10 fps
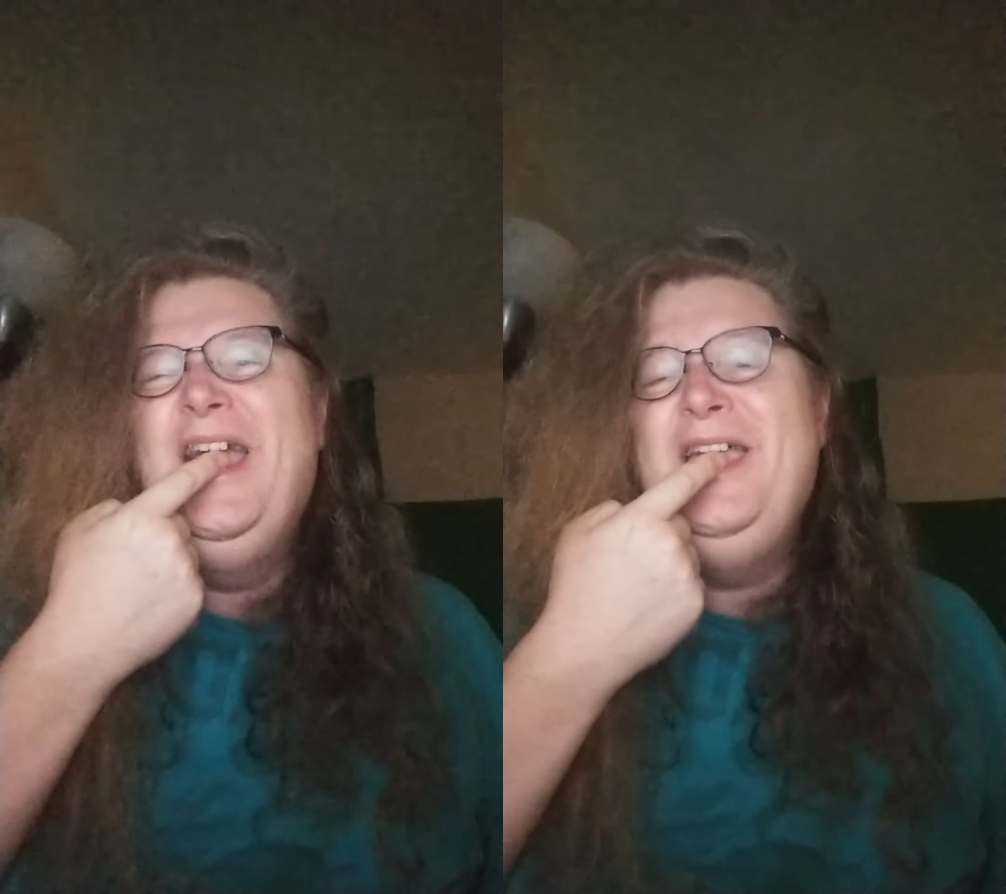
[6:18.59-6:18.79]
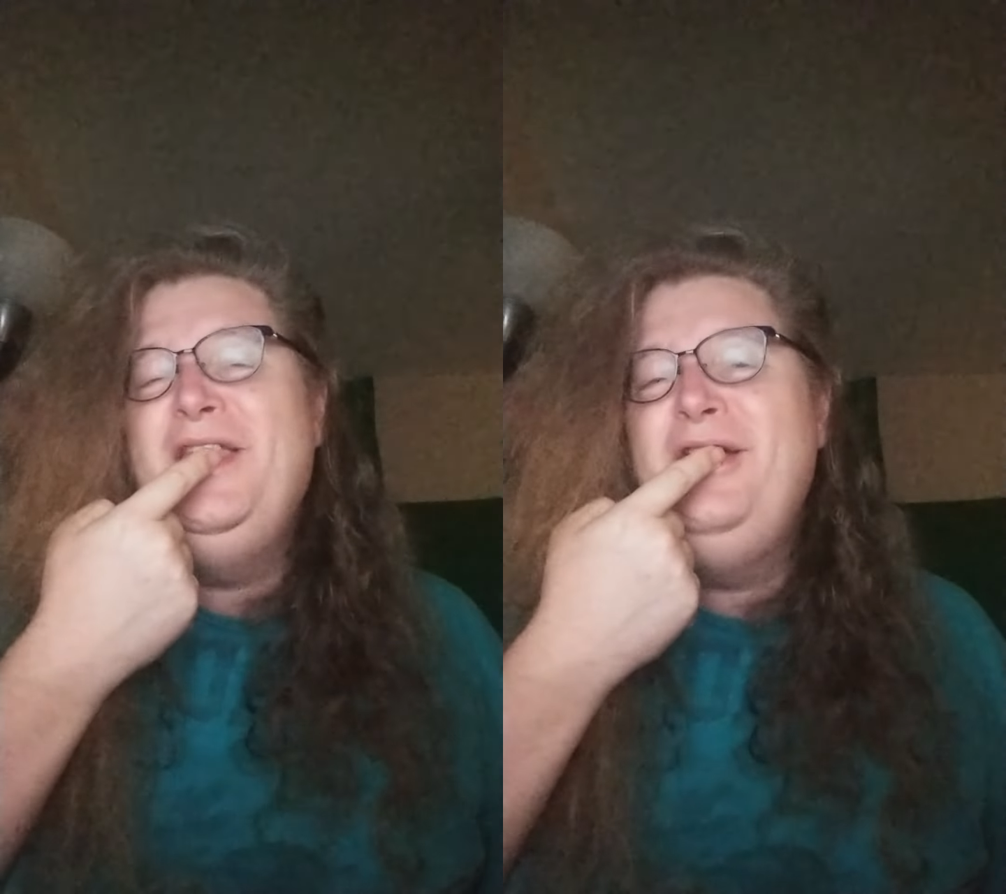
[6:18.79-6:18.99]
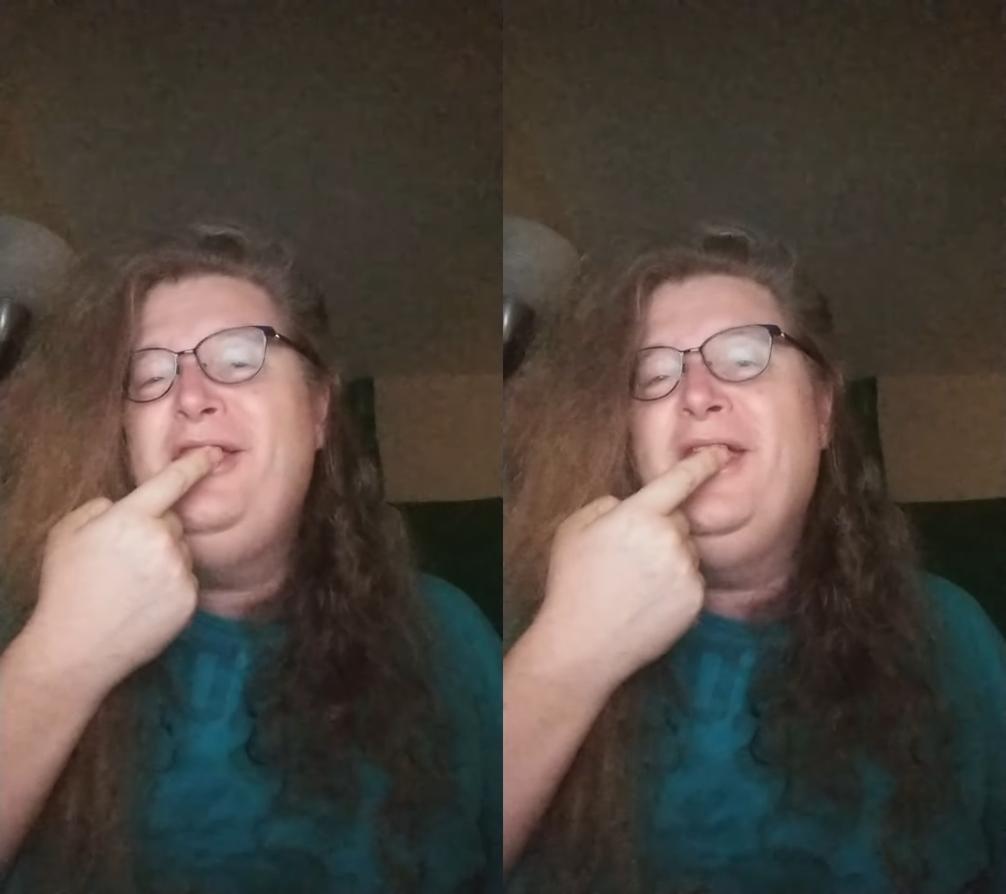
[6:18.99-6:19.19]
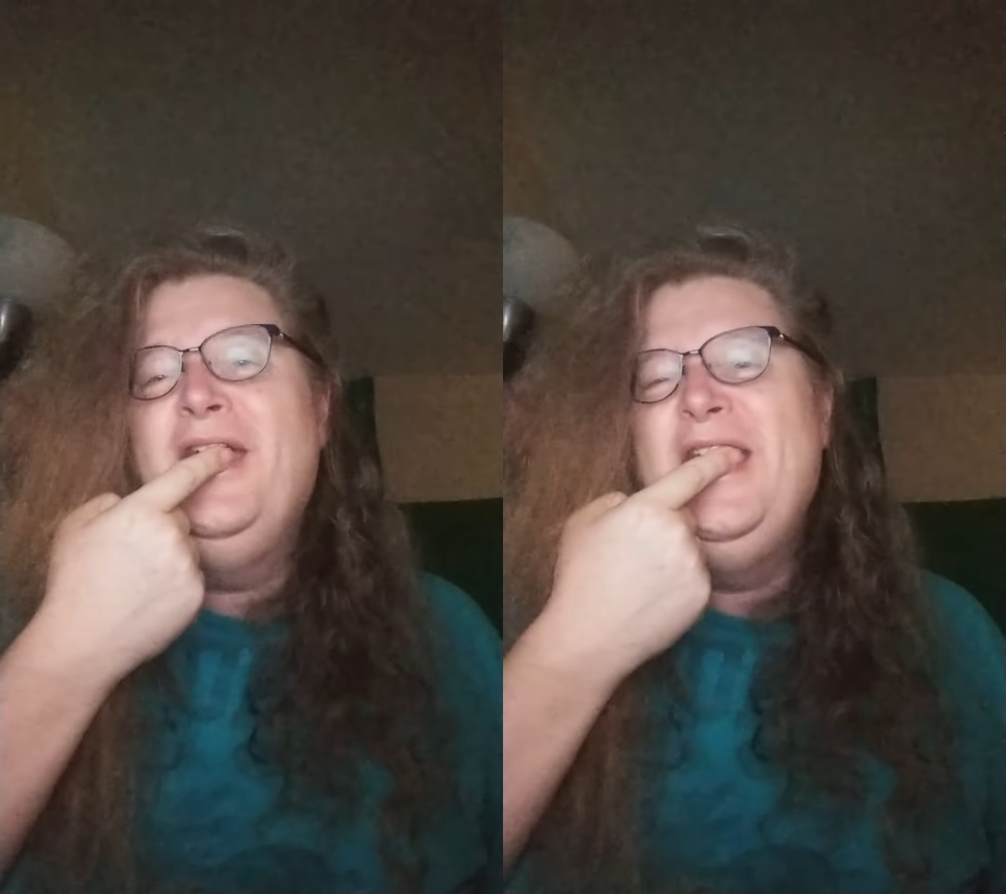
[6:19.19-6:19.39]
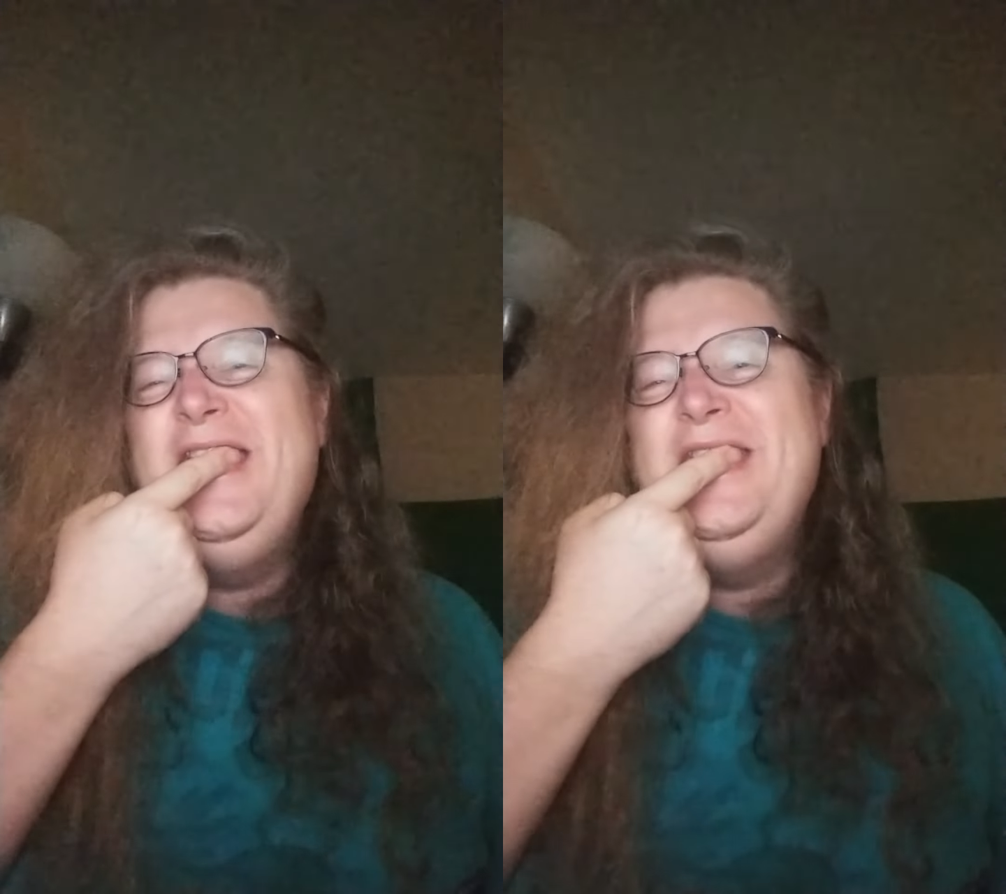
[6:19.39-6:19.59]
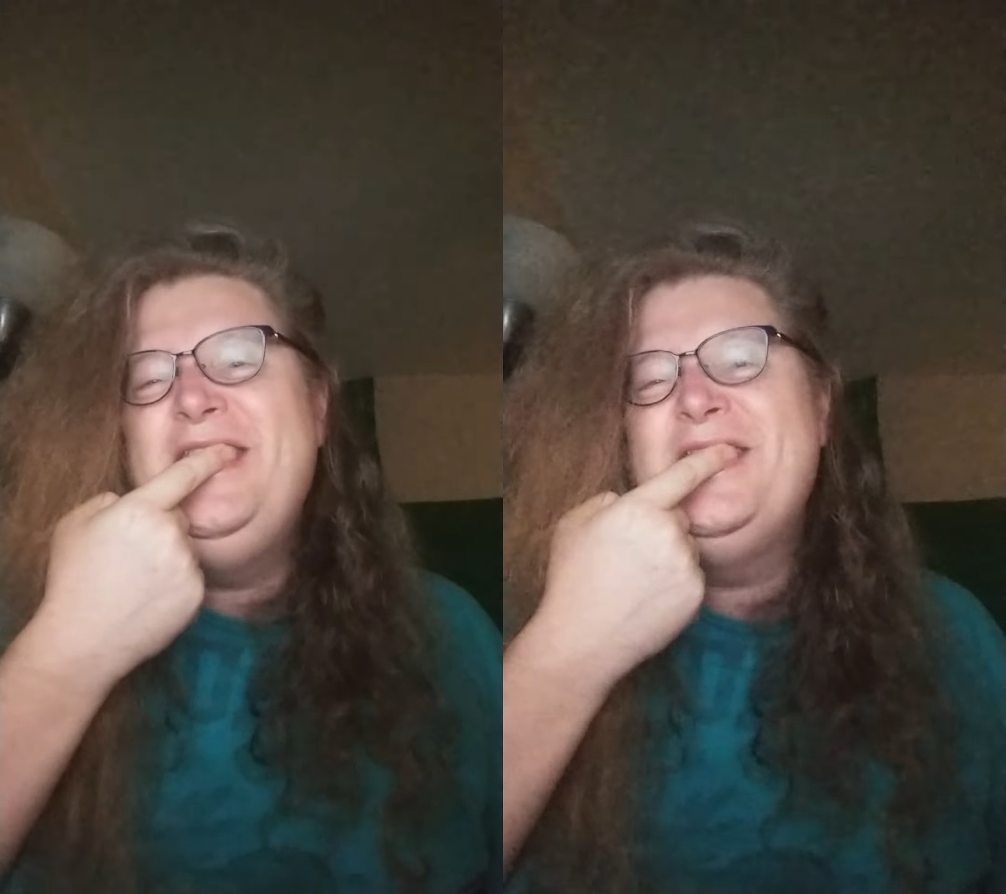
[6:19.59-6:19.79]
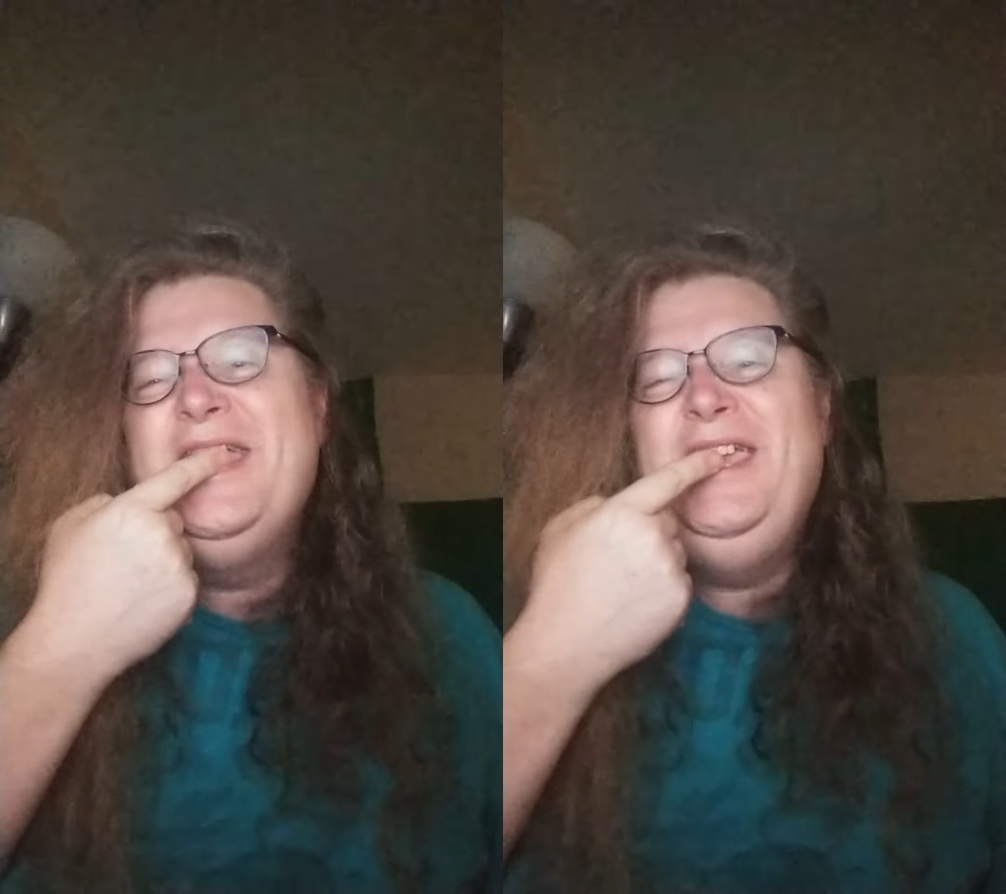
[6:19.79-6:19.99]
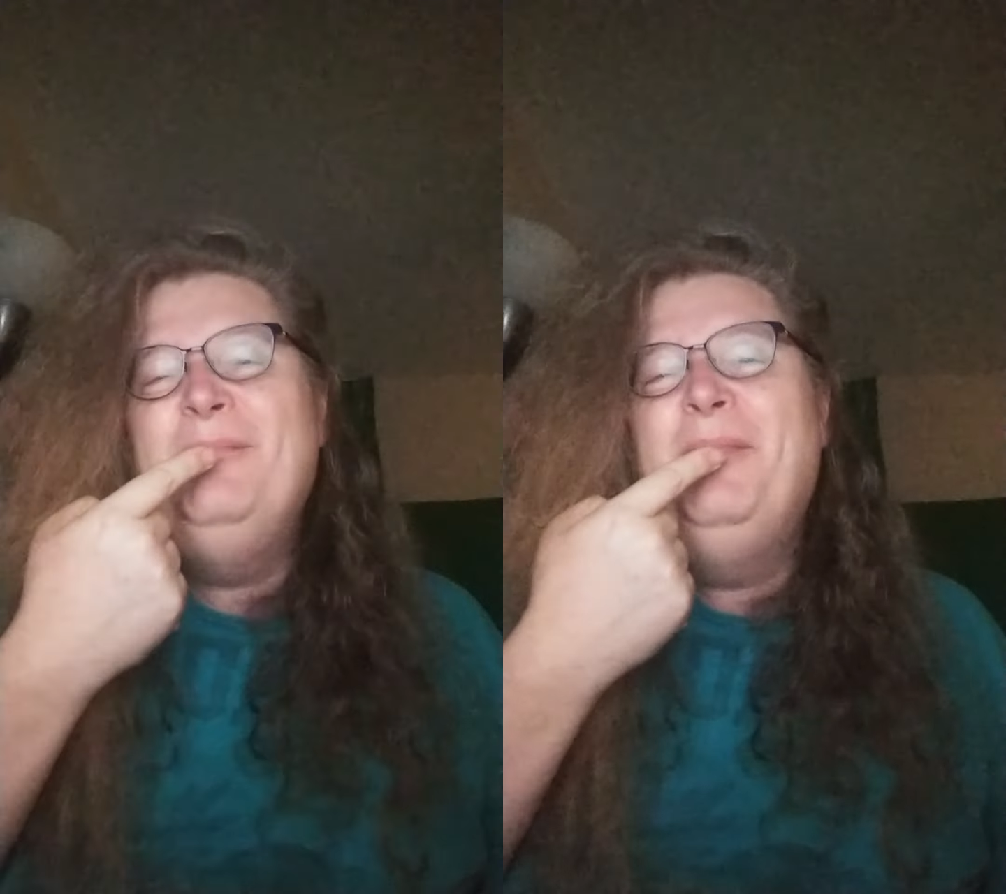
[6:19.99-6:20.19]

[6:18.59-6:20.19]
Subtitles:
it